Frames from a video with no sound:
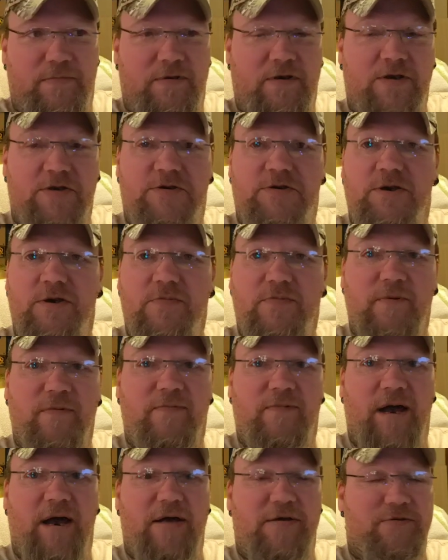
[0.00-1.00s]
The
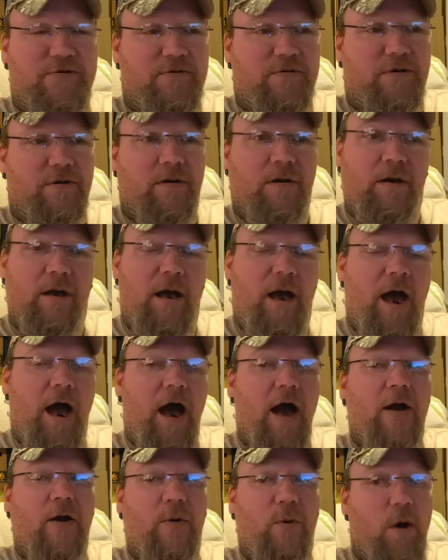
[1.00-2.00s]
supervisor,
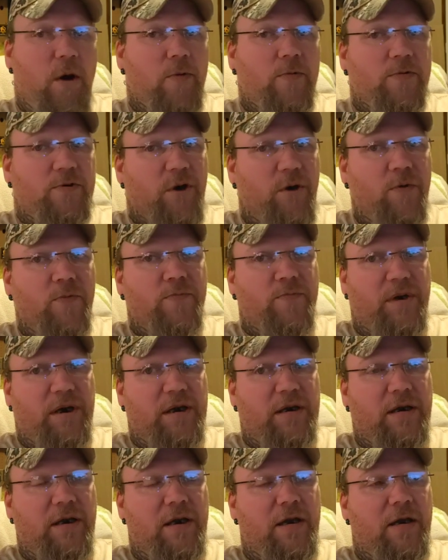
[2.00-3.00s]
I quote, told
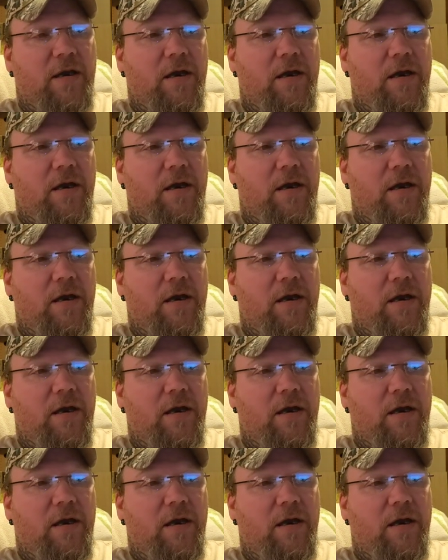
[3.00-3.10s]
me,